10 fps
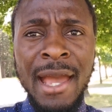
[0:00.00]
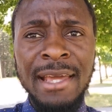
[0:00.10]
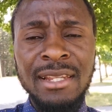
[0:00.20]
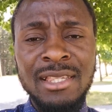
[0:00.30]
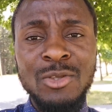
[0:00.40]

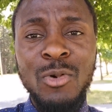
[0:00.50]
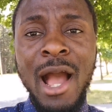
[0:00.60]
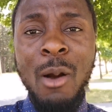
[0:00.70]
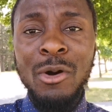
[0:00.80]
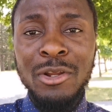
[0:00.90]
And this is
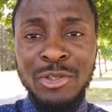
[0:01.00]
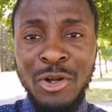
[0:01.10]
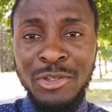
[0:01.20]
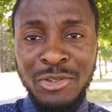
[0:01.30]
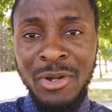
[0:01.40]
what I want to
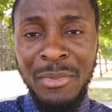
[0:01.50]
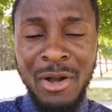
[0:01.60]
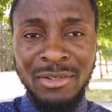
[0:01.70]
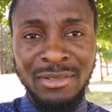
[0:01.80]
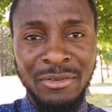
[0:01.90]
talk to you
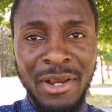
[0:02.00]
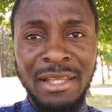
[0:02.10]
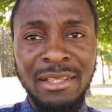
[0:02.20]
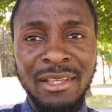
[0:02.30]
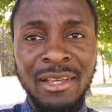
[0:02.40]
about, all
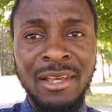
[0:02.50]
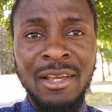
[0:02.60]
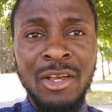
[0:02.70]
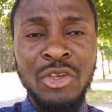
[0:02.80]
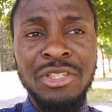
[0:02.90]
right?
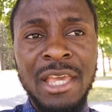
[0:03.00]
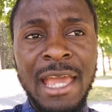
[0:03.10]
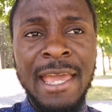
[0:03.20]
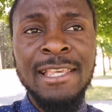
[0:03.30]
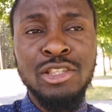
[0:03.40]
You
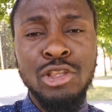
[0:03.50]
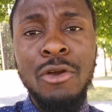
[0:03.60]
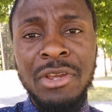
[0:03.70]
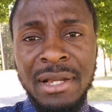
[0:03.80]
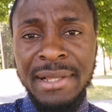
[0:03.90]
see,
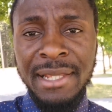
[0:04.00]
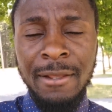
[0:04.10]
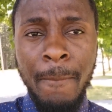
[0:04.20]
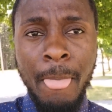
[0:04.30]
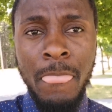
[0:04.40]

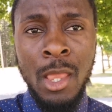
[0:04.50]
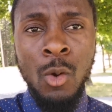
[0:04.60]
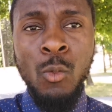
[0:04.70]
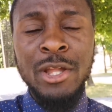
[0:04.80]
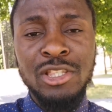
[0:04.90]
historically,
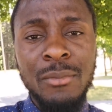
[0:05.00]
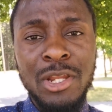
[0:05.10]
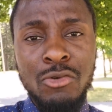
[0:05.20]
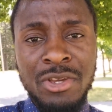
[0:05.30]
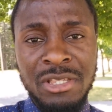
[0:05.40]
when somebody